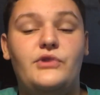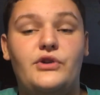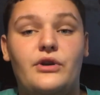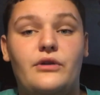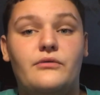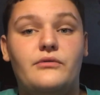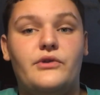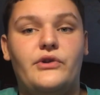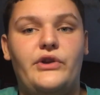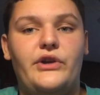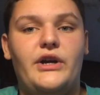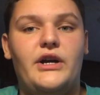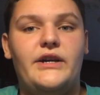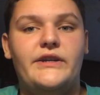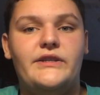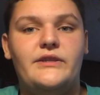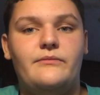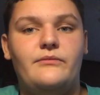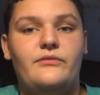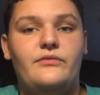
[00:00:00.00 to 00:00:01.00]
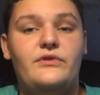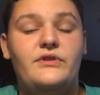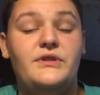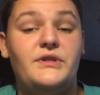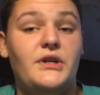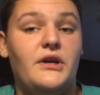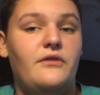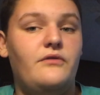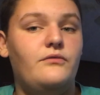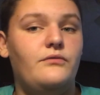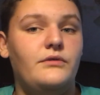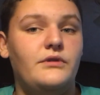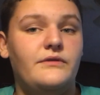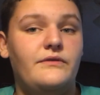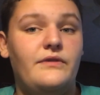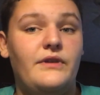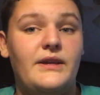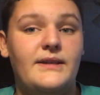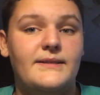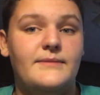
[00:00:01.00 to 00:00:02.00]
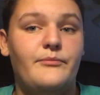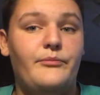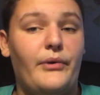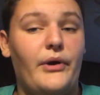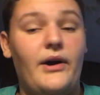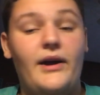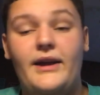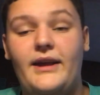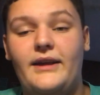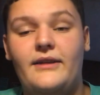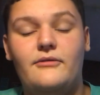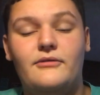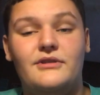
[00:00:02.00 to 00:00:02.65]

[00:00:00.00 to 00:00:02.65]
you know, really awesome stuff with his bike,